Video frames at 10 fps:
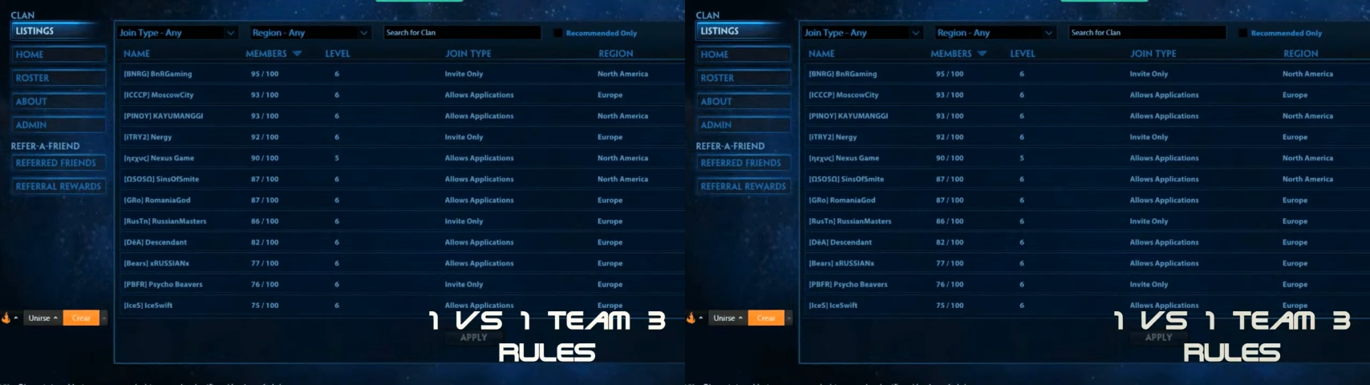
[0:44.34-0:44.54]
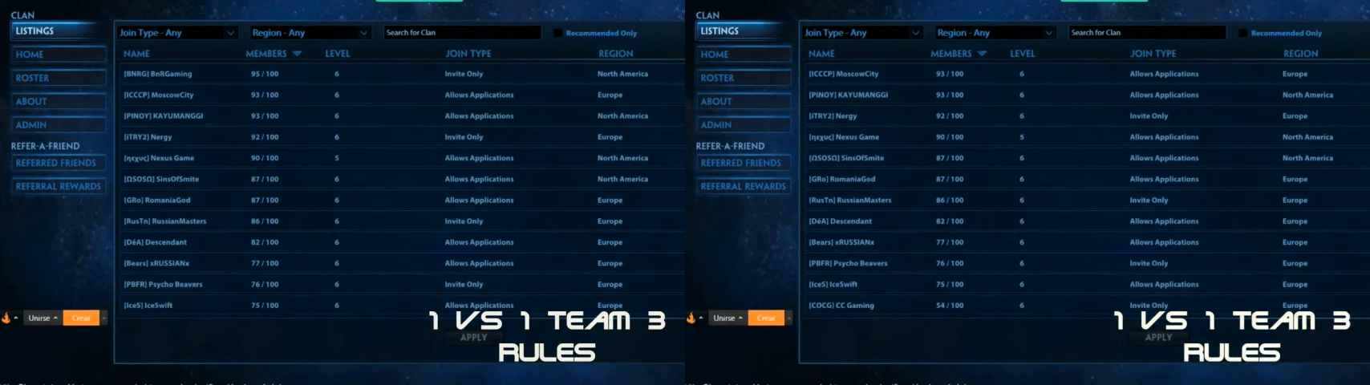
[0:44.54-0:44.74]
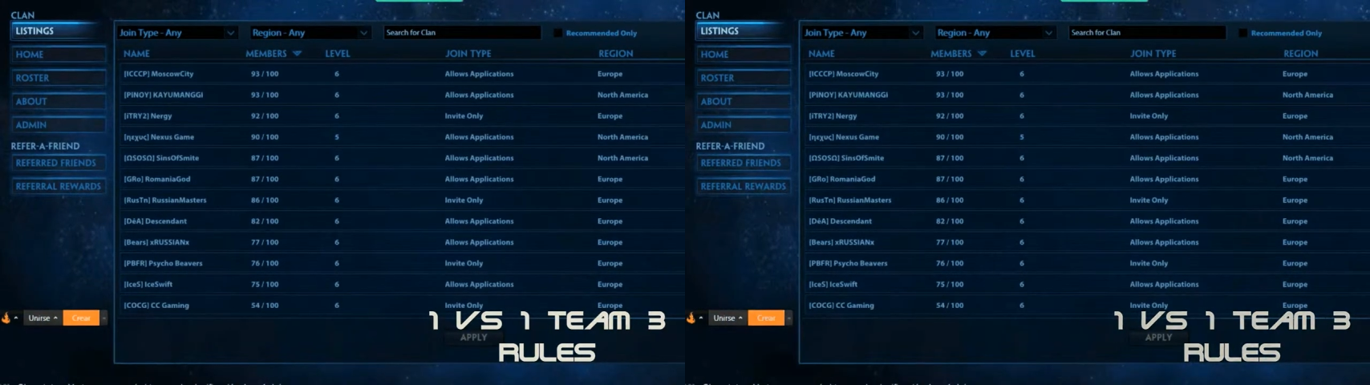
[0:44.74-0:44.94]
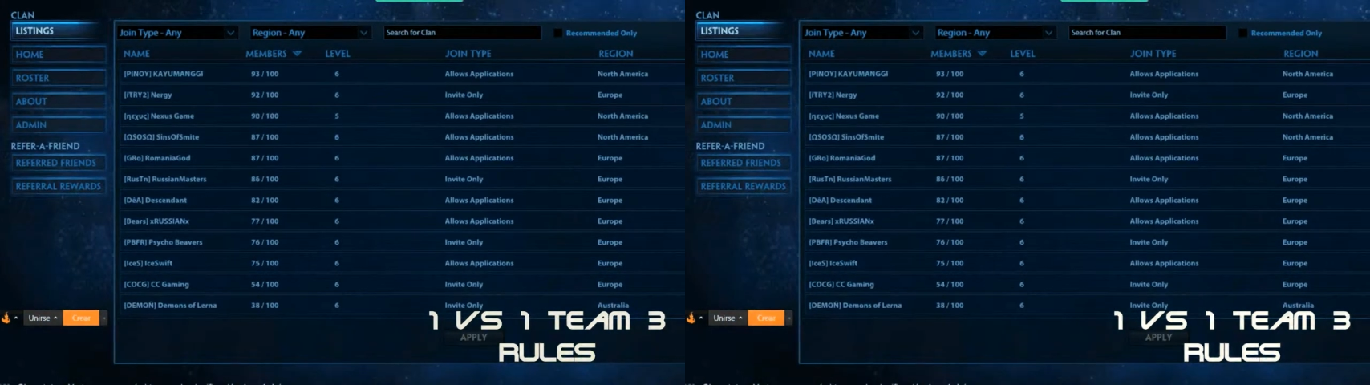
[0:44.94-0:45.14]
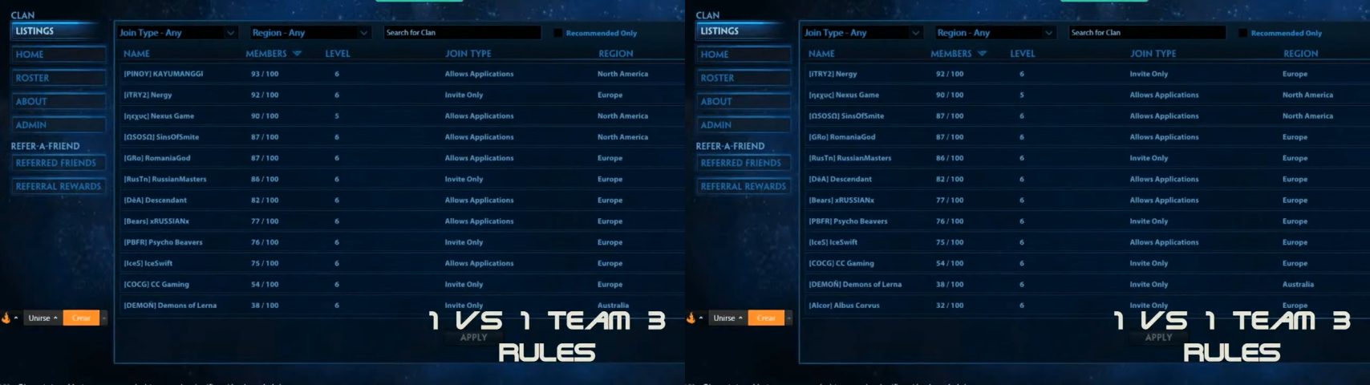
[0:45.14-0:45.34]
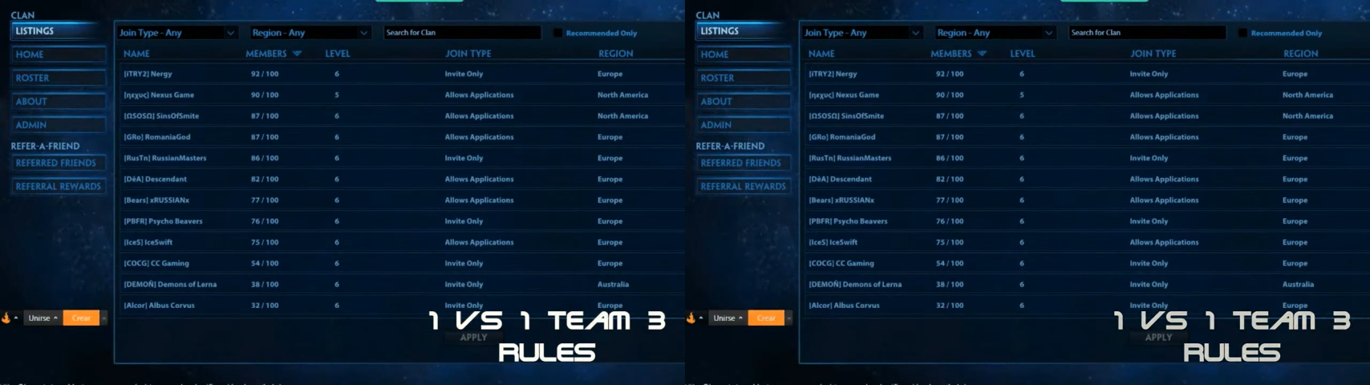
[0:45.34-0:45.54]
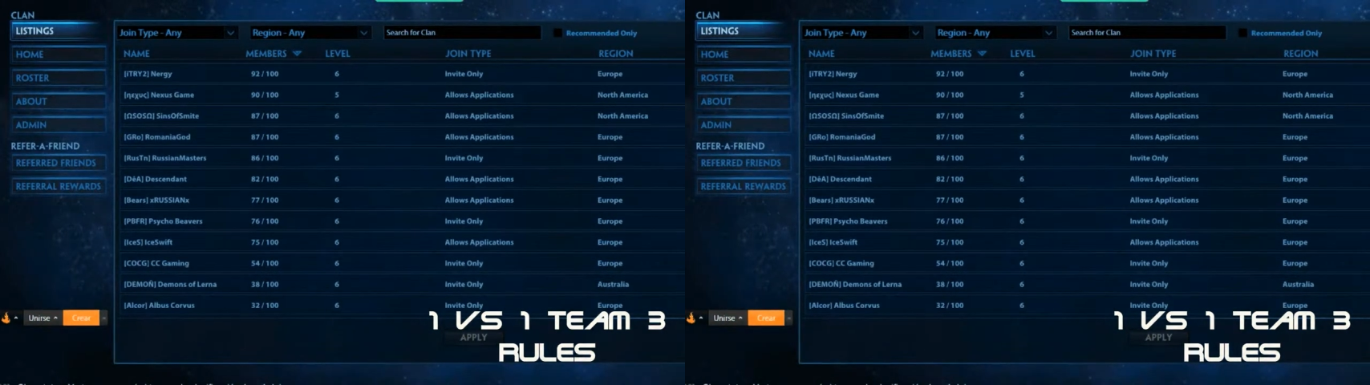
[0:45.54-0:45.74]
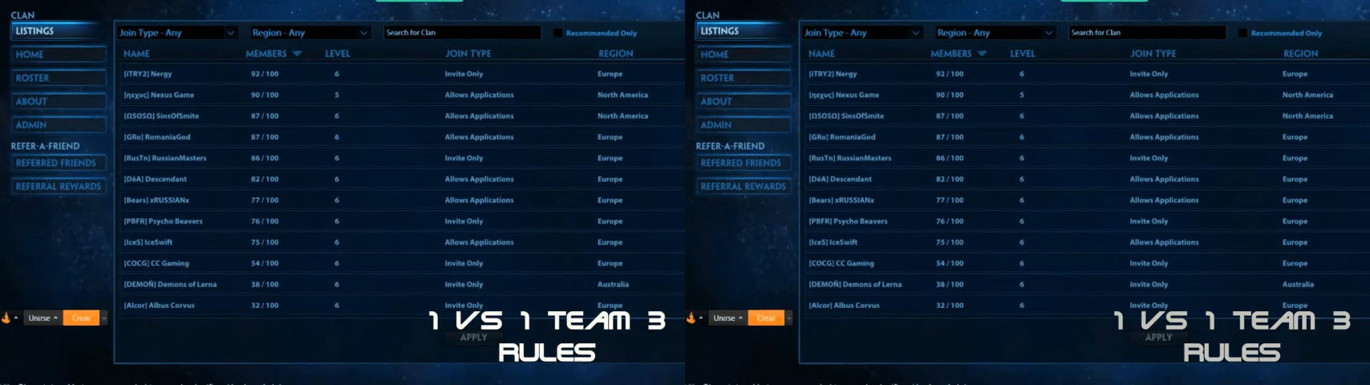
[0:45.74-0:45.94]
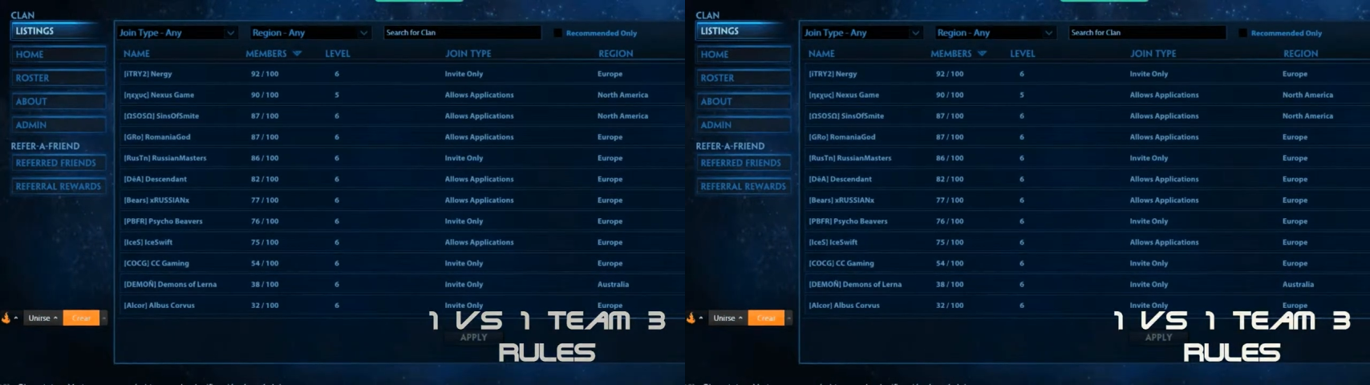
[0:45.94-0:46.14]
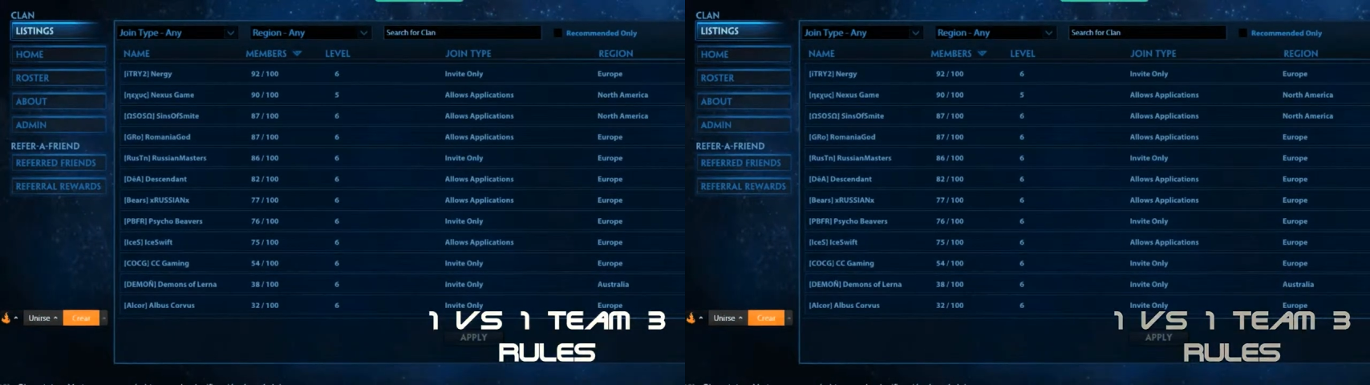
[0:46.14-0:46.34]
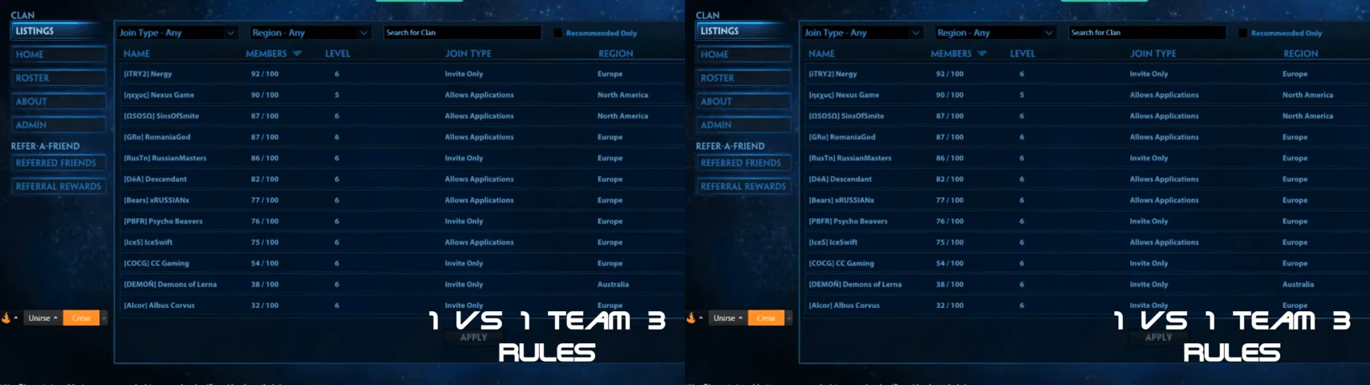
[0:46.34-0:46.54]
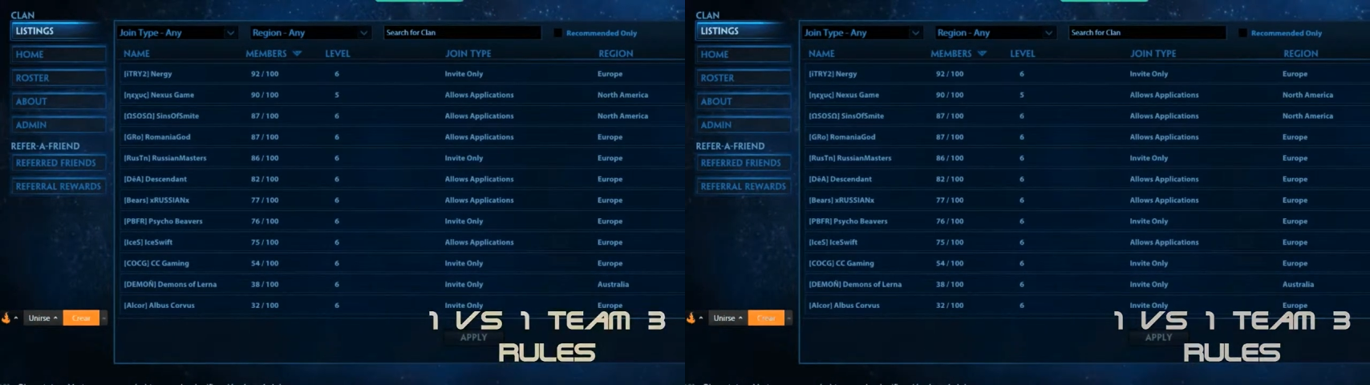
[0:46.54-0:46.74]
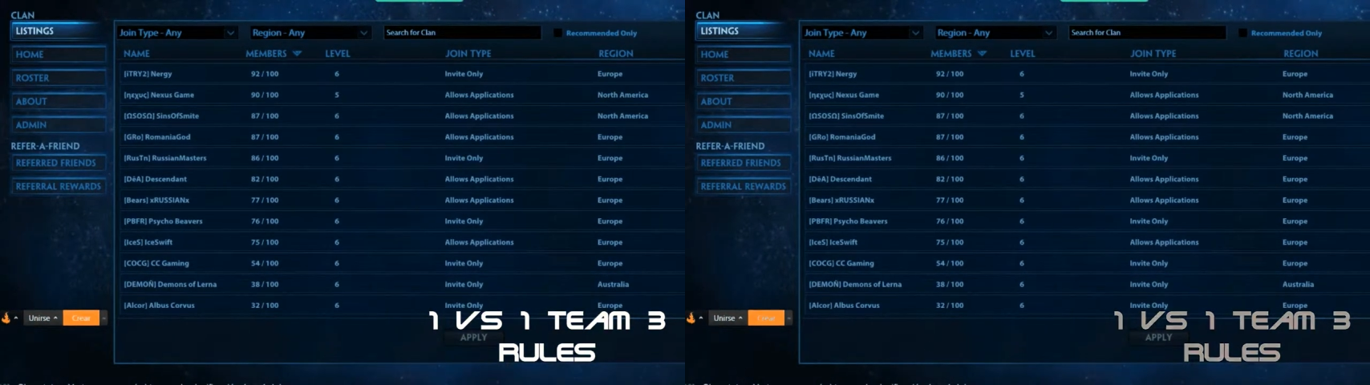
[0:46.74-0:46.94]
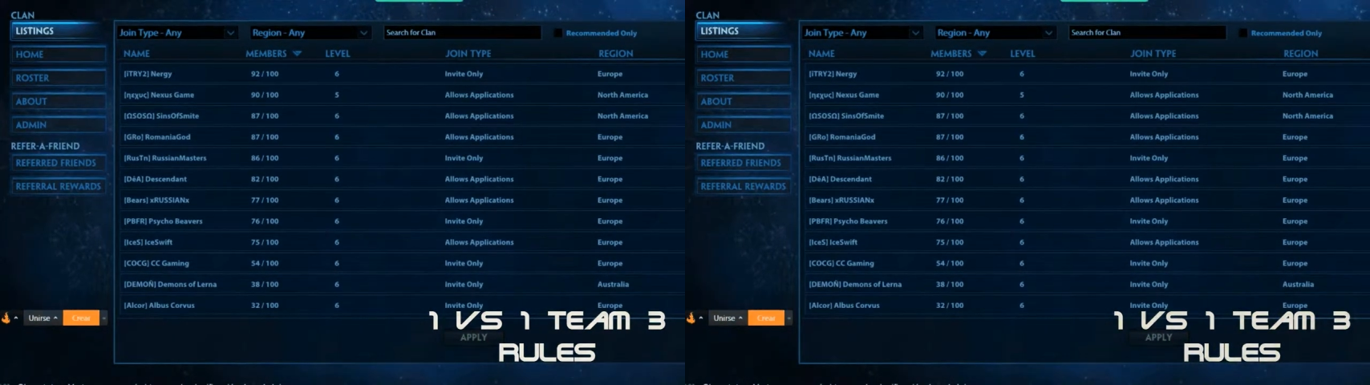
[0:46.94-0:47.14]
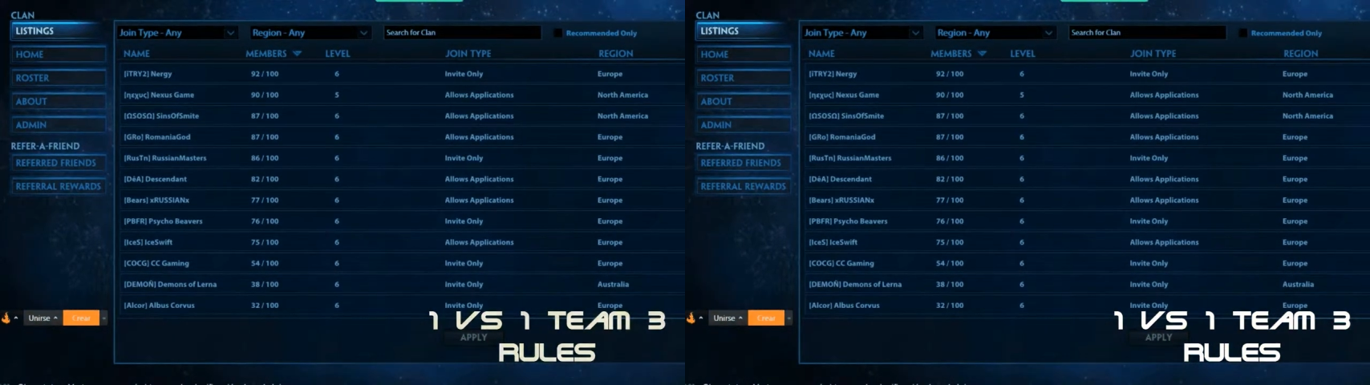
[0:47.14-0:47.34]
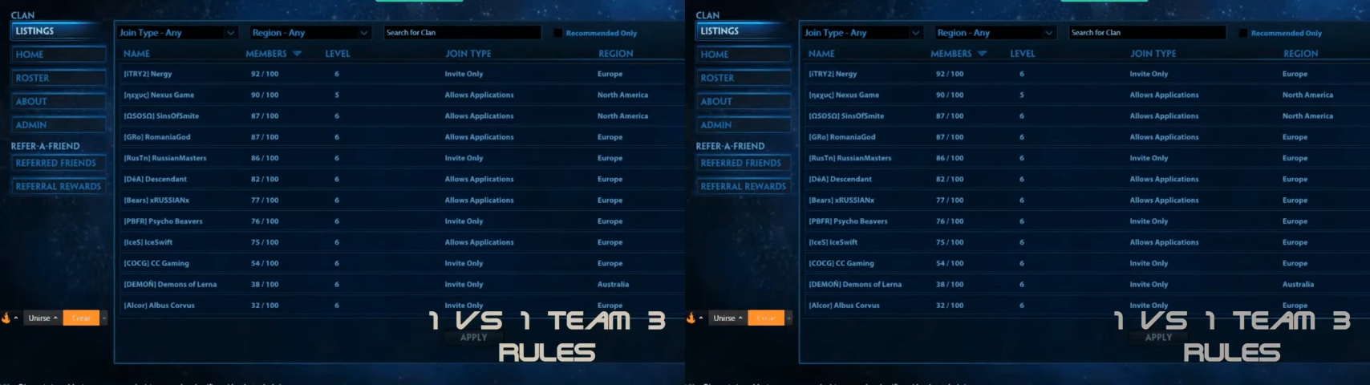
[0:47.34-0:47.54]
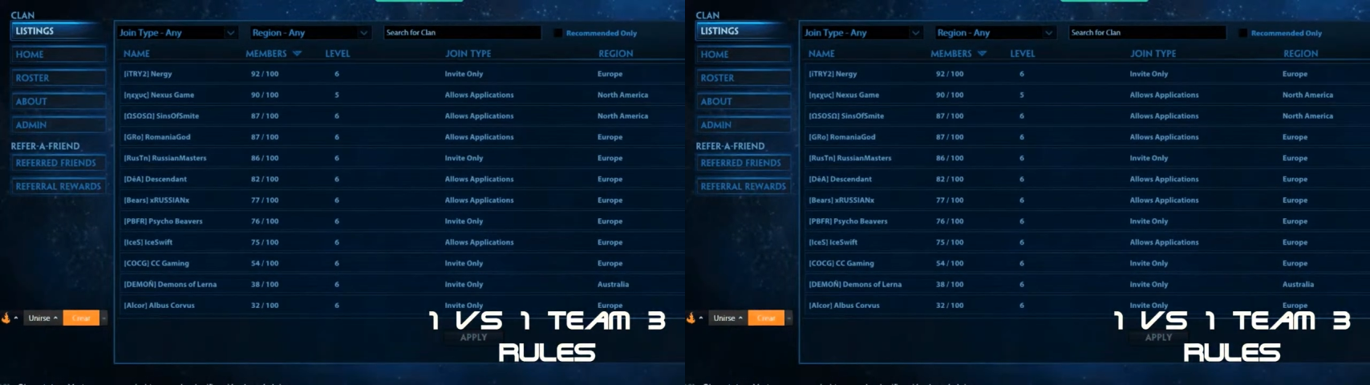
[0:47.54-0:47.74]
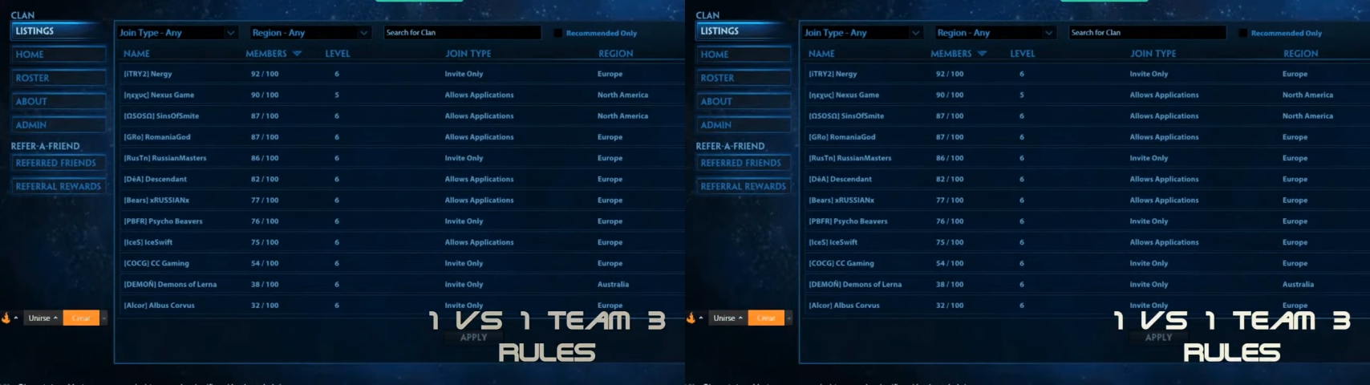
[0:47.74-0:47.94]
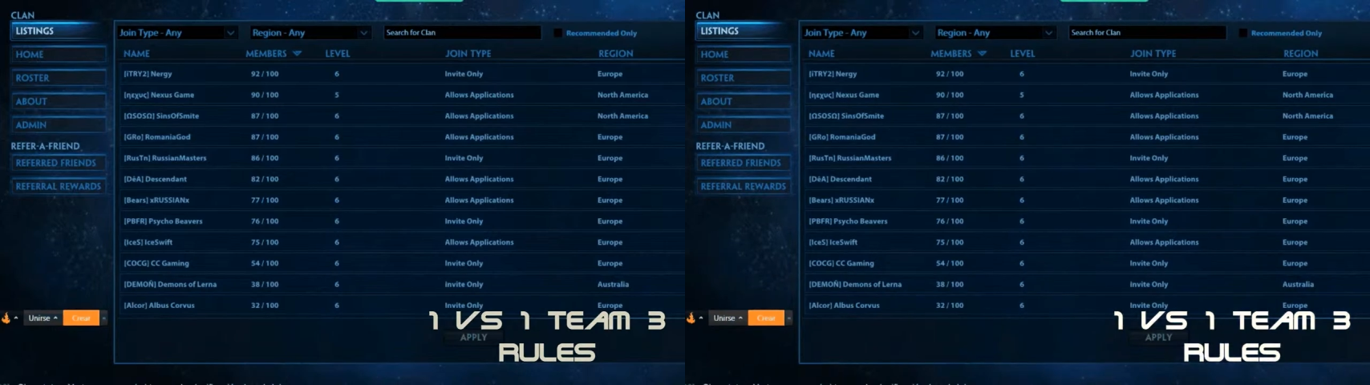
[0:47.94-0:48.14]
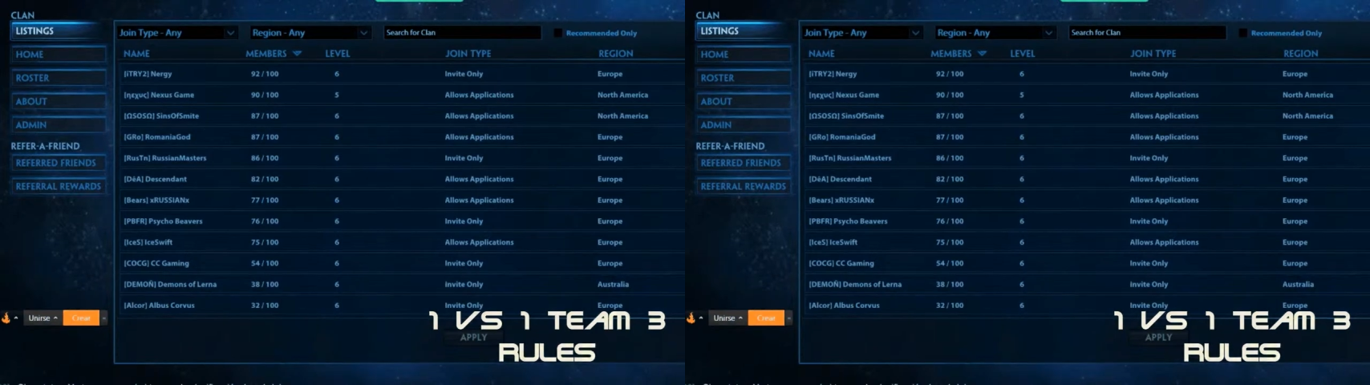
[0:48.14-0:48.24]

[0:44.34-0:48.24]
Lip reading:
(no speaker visible)